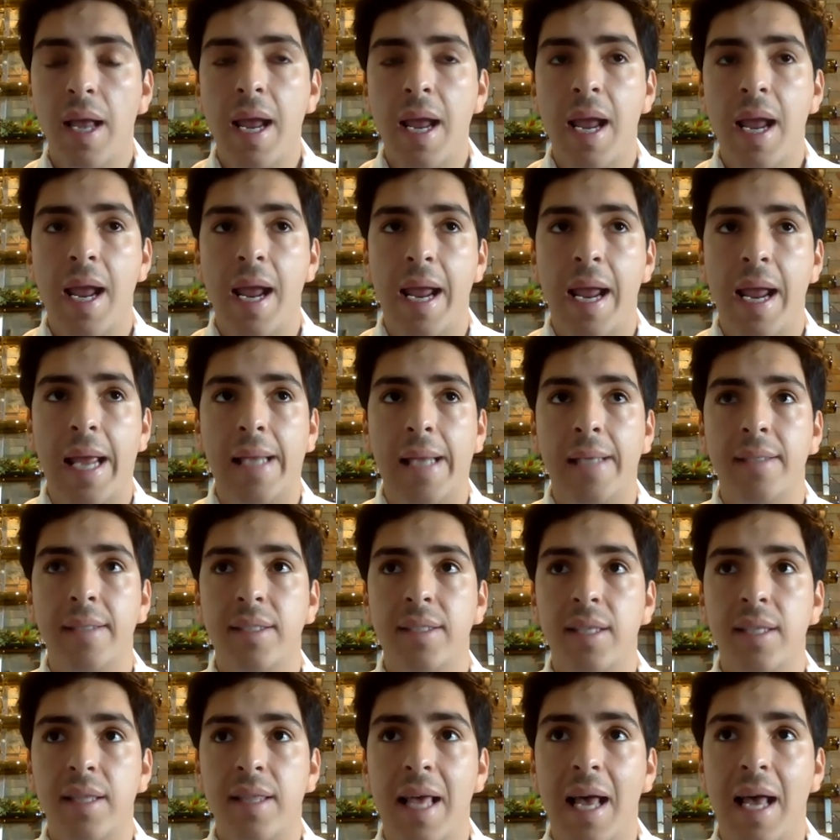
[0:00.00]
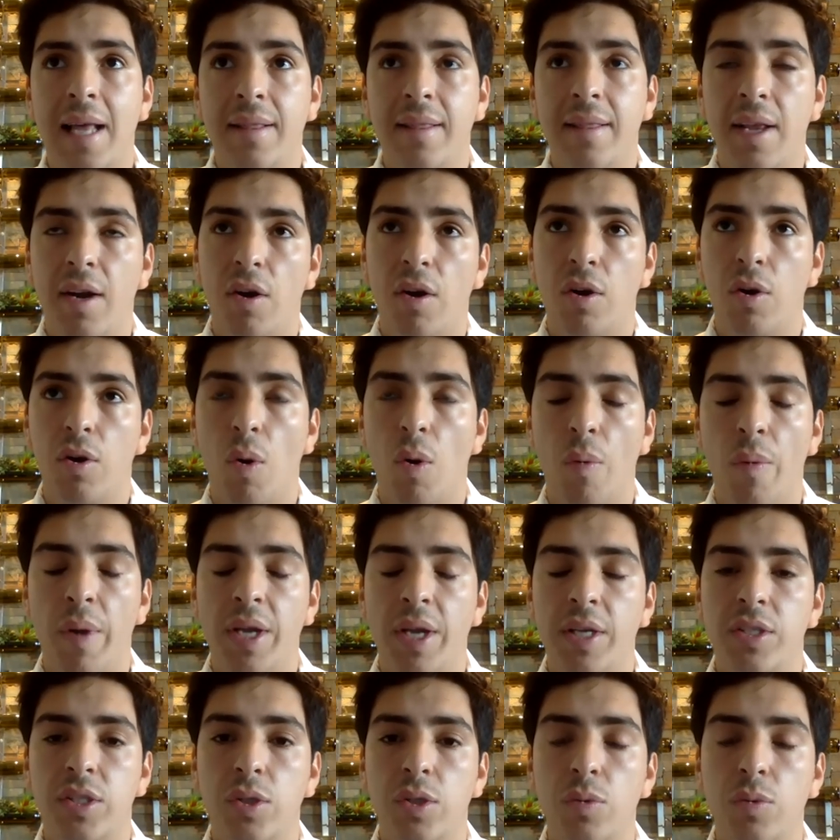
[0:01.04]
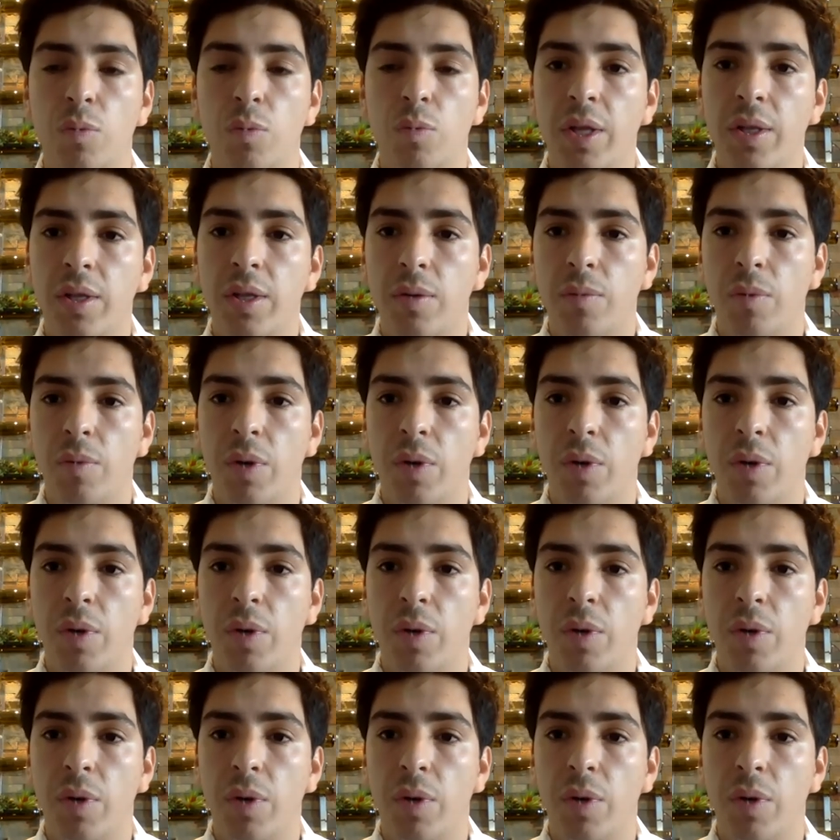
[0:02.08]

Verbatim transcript: and that they're going to really,